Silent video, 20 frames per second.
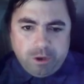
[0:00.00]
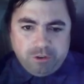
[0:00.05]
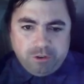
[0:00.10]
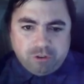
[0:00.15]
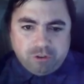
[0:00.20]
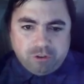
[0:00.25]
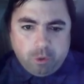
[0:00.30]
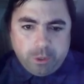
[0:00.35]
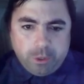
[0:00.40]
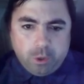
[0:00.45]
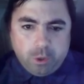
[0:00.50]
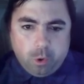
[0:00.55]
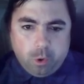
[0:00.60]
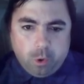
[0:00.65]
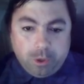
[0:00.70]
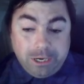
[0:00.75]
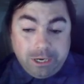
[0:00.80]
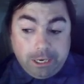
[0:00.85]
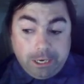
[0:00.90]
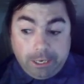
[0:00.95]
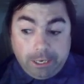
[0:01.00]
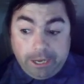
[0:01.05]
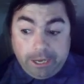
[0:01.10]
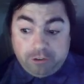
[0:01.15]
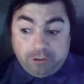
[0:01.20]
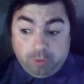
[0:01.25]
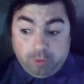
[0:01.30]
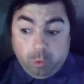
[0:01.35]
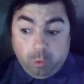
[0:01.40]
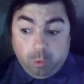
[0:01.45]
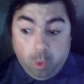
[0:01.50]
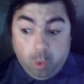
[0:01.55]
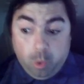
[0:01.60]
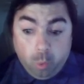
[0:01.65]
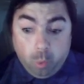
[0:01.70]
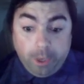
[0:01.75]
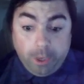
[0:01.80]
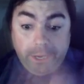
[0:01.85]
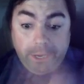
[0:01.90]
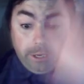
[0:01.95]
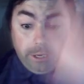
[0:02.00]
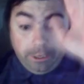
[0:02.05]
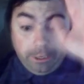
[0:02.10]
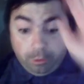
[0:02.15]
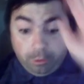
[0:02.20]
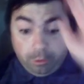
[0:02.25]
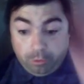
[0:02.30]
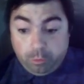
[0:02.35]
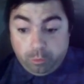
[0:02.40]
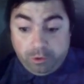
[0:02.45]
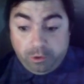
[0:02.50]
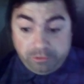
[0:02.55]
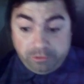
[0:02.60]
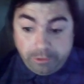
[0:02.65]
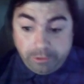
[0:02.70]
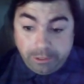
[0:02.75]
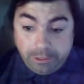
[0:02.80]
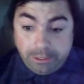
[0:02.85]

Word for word: is going on in Alaska? We'll go way northwest.